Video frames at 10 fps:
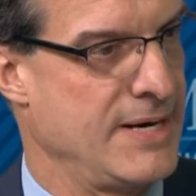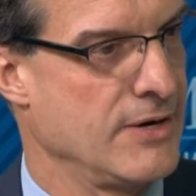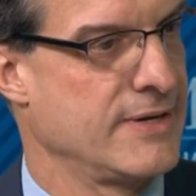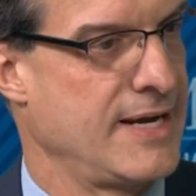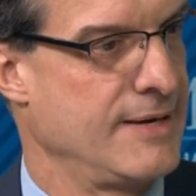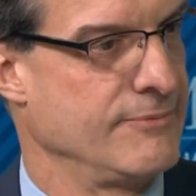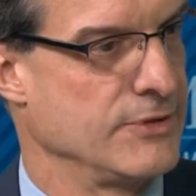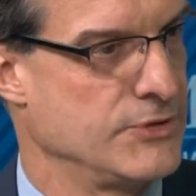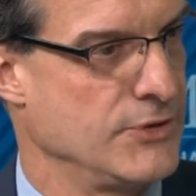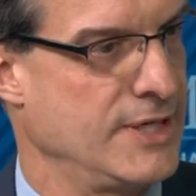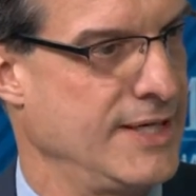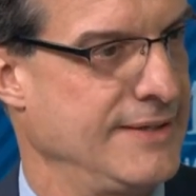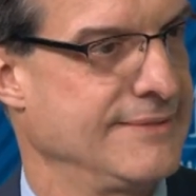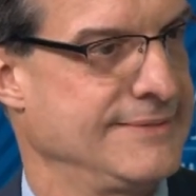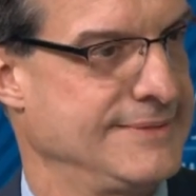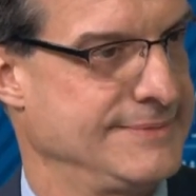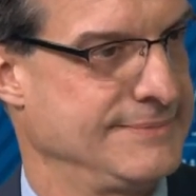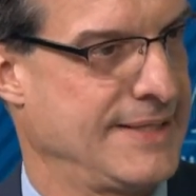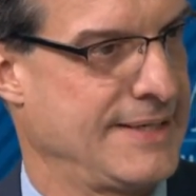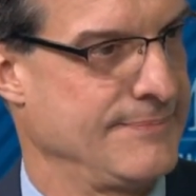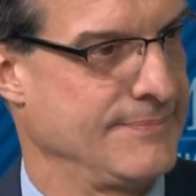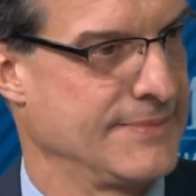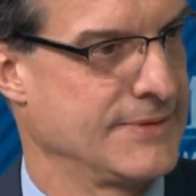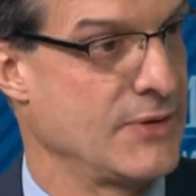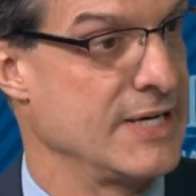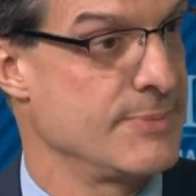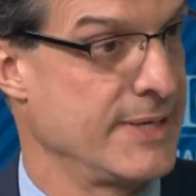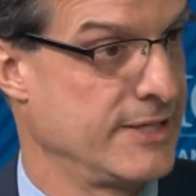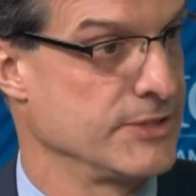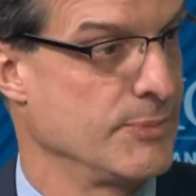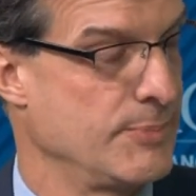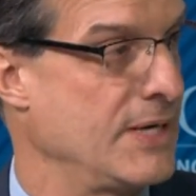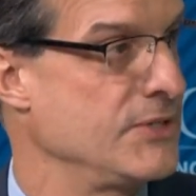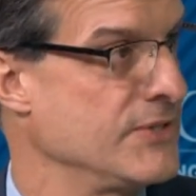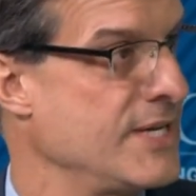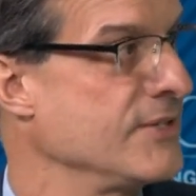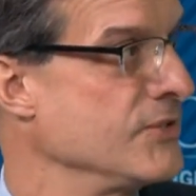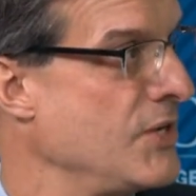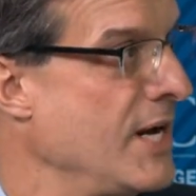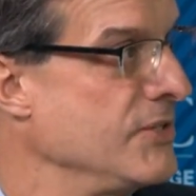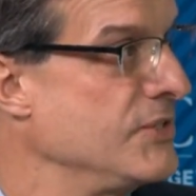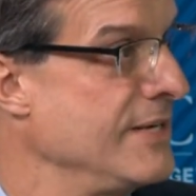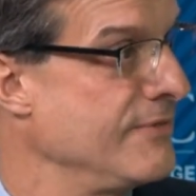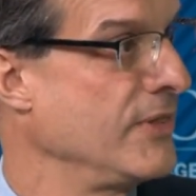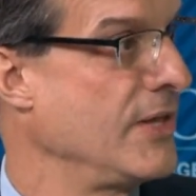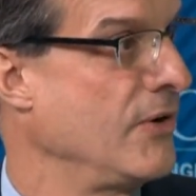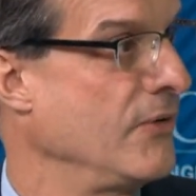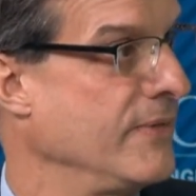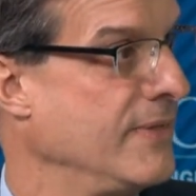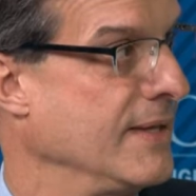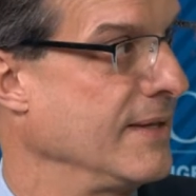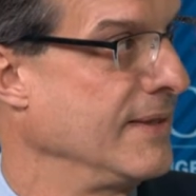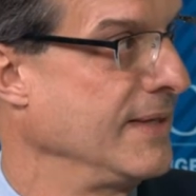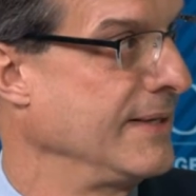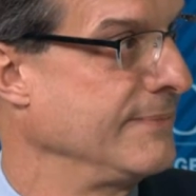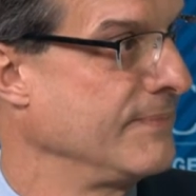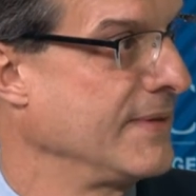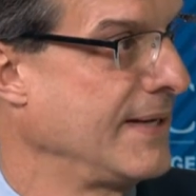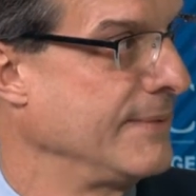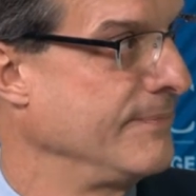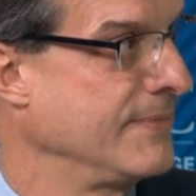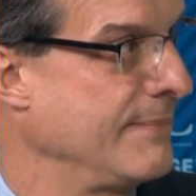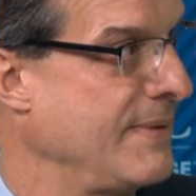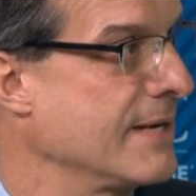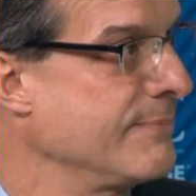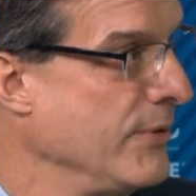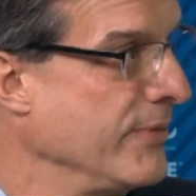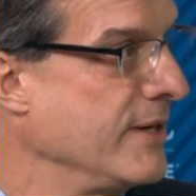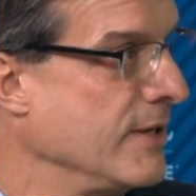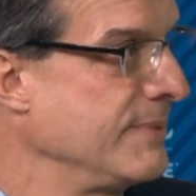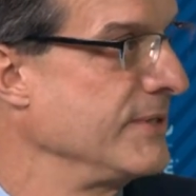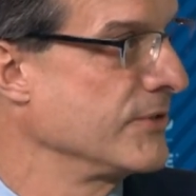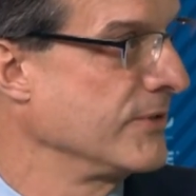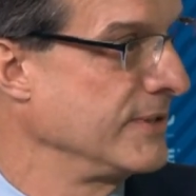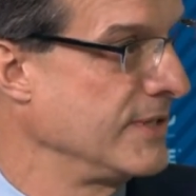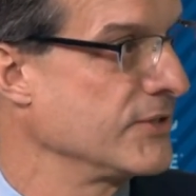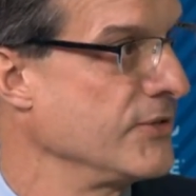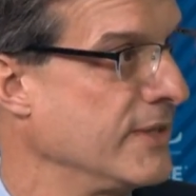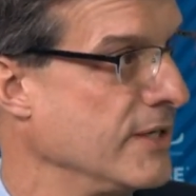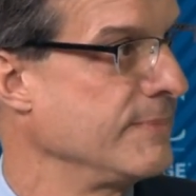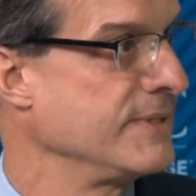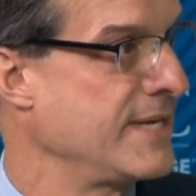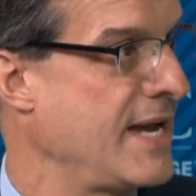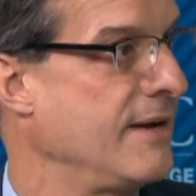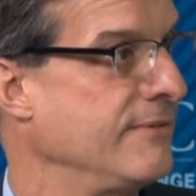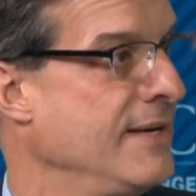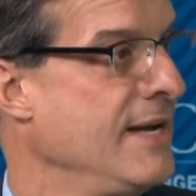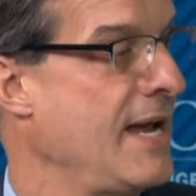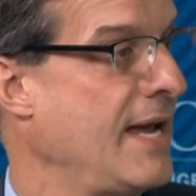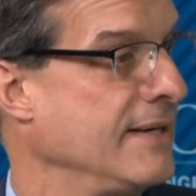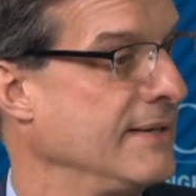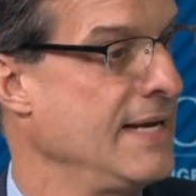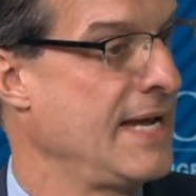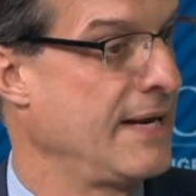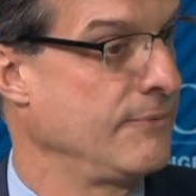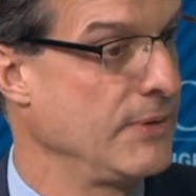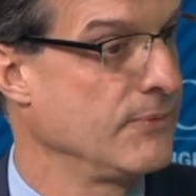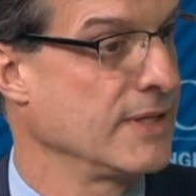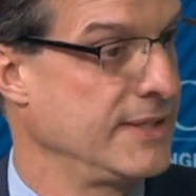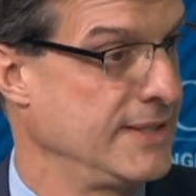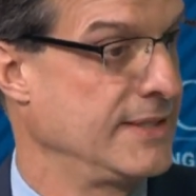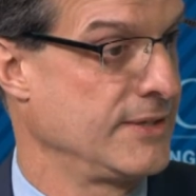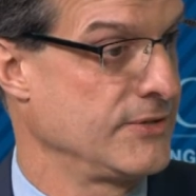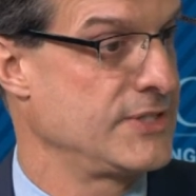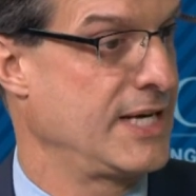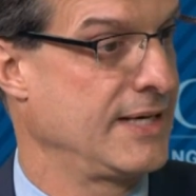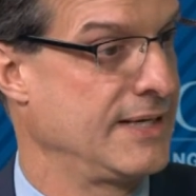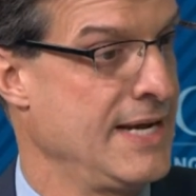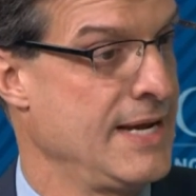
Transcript: paradigm for treating transplant eligible patients hasn't changed, even though the backbone therapies and induction therapies have. And we really need to understand